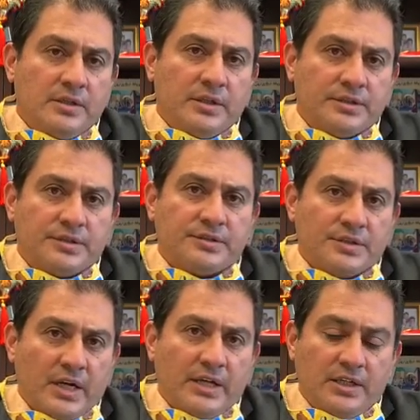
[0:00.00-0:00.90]
a
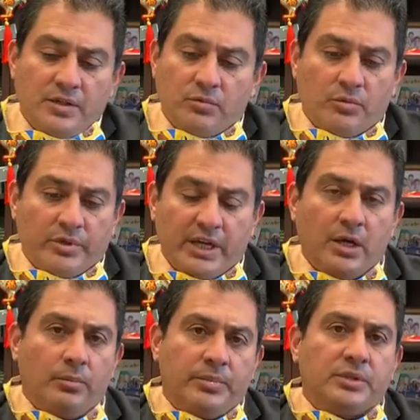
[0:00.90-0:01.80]
society where we
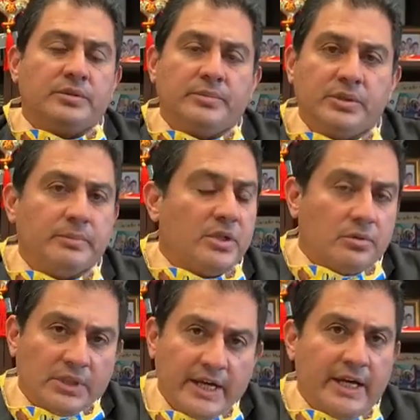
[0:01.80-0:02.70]
help build a middle
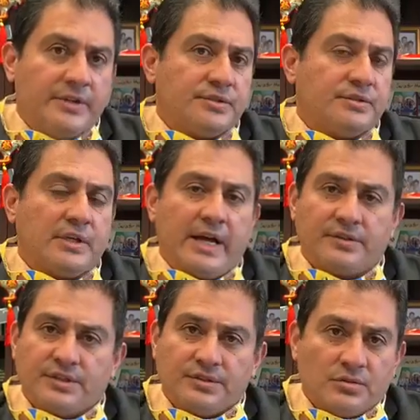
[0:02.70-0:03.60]
class,
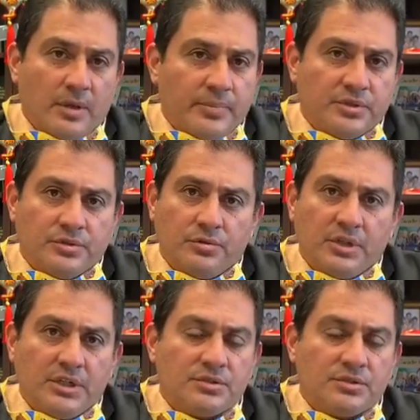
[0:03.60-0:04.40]
access to opportunity.